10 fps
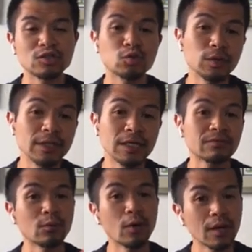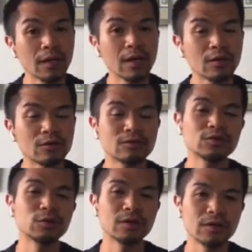tweening from one color
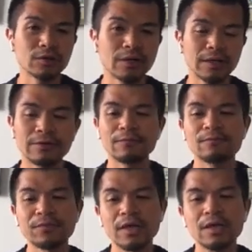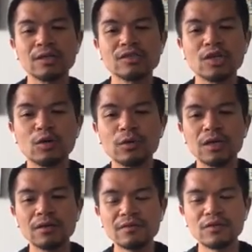to another color. So
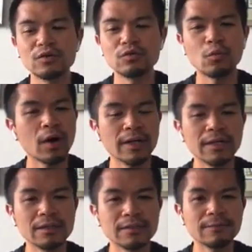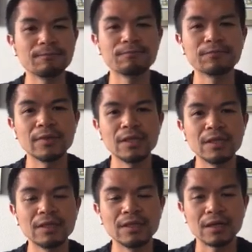if you wanted
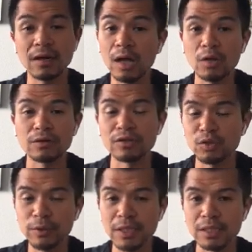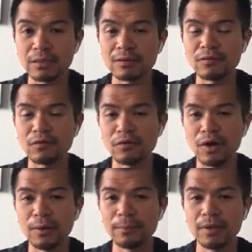the color to tween
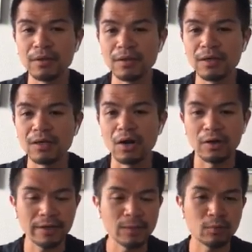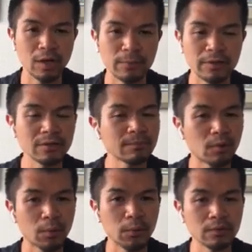from arcade primary,
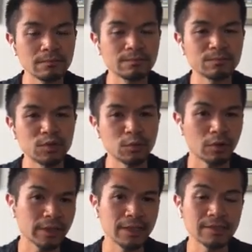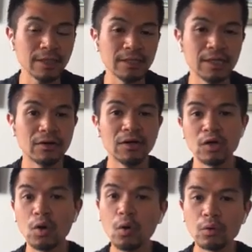purple, to arcade secondary, a
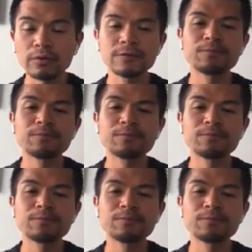gold,